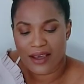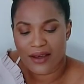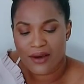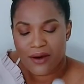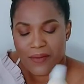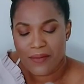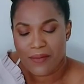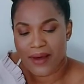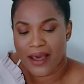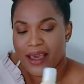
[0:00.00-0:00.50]
I
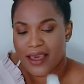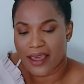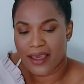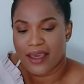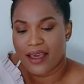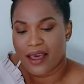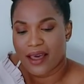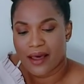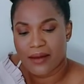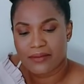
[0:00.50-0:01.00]
got
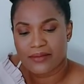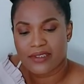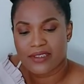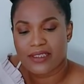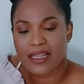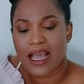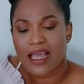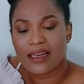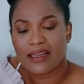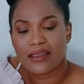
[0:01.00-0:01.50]
my
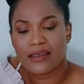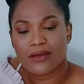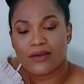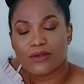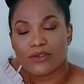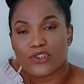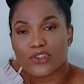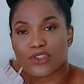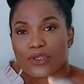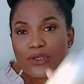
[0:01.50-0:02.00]
styling
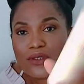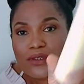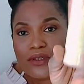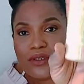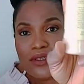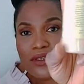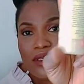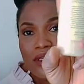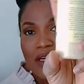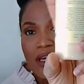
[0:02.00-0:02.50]
lotion.